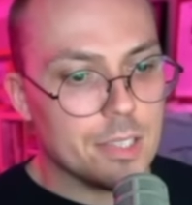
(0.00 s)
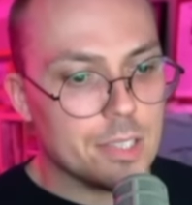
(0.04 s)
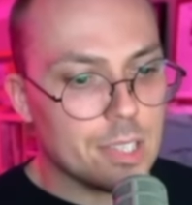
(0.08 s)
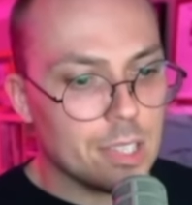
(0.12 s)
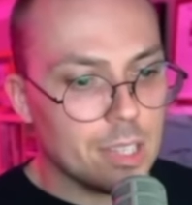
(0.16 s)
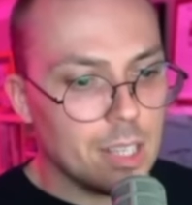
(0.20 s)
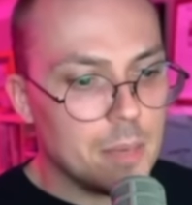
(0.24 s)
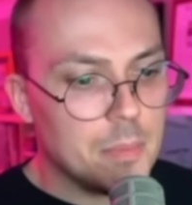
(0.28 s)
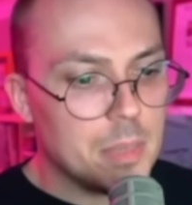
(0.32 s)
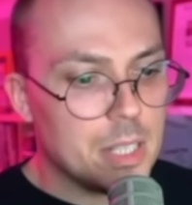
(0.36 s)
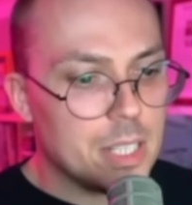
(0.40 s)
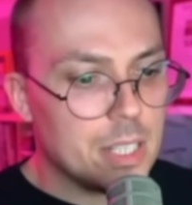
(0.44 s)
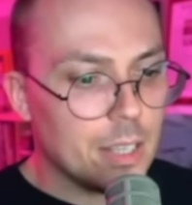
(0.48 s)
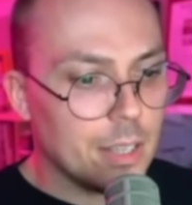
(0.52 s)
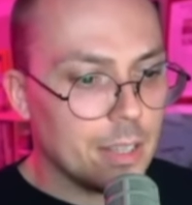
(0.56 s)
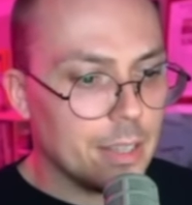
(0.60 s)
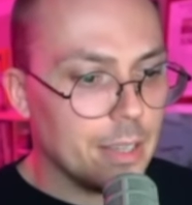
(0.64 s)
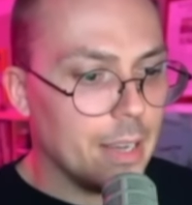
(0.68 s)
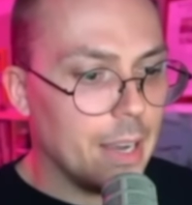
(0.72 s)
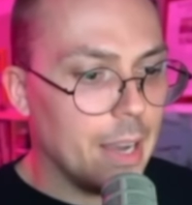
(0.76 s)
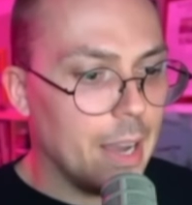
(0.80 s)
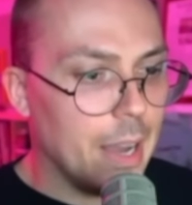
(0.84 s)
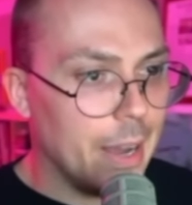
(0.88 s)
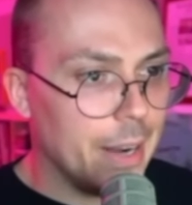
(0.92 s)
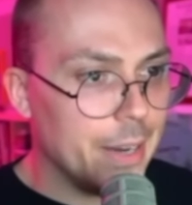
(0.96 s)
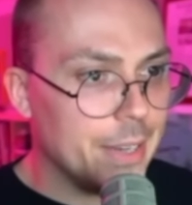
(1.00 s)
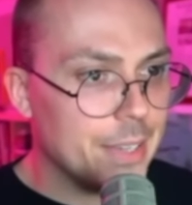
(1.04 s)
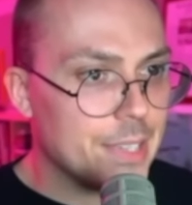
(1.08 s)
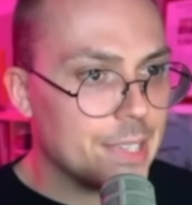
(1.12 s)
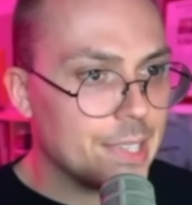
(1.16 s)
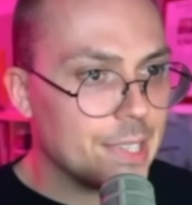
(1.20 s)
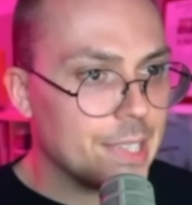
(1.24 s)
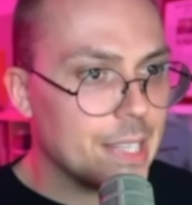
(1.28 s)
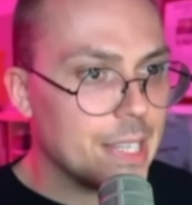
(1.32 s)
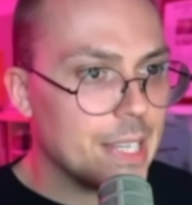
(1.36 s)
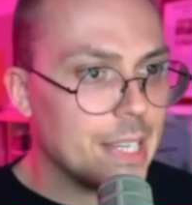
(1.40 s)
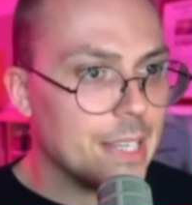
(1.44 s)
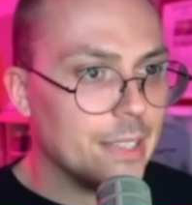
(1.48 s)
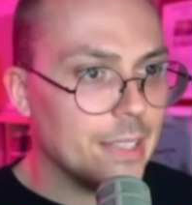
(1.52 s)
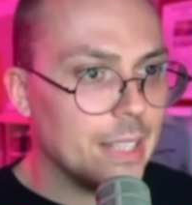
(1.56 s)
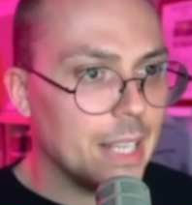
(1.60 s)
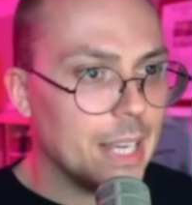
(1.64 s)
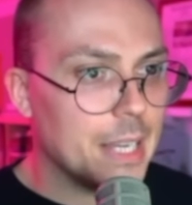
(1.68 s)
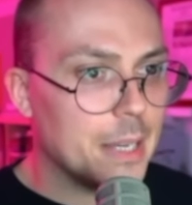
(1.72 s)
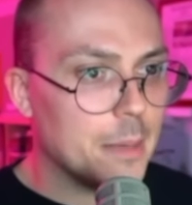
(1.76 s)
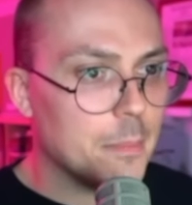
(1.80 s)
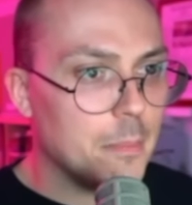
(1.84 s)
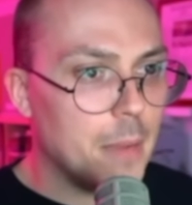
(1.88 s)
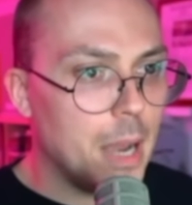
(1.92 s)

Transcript: let me tell you, honestly, like,